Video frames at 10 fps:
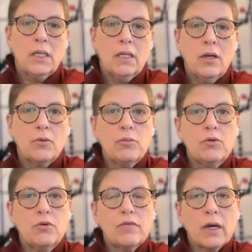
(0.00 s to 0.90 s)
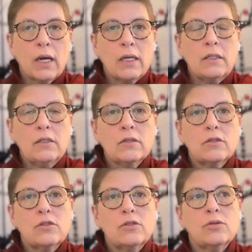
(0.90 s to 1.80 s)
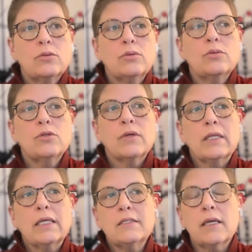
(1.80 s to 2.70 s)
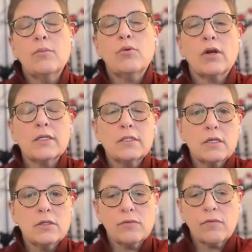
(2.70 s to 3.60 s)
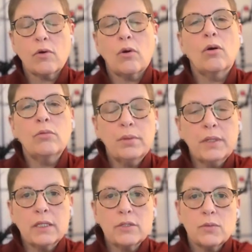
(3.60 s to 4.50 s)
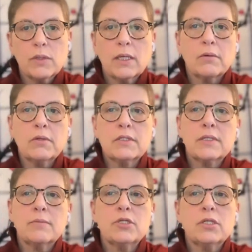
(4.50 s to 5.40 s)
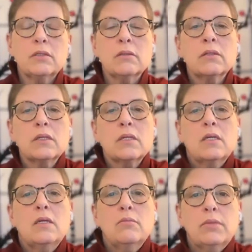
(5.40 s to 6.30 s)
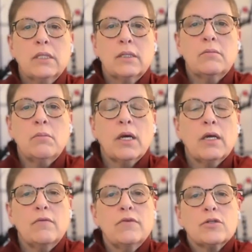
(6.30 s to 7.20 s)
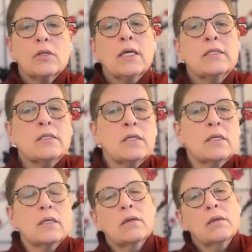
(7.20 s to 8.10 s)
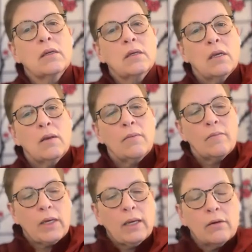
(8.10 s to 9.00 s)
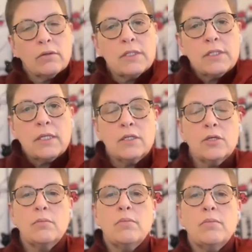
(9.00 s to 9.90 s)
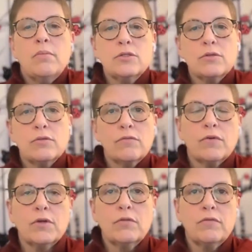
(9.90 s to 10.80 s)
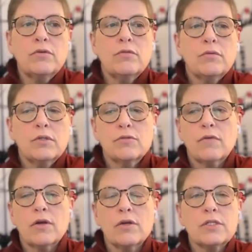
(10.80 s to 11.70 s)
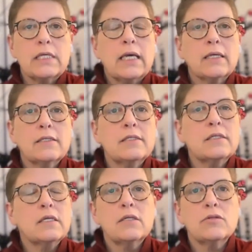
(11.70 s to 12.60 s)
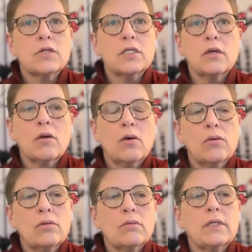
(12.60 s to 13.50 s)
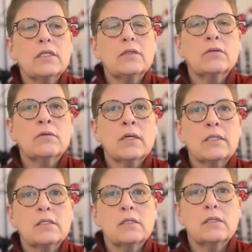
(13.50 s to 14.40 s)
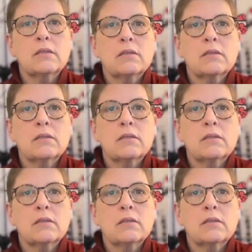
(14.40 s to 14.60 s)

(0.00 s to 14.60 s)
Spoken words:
And we move on to doing that same process for all beings without exception. Begin by visualizing countless sentient beings in front of you, as far as the eye can see, stretching all the way to the horizon.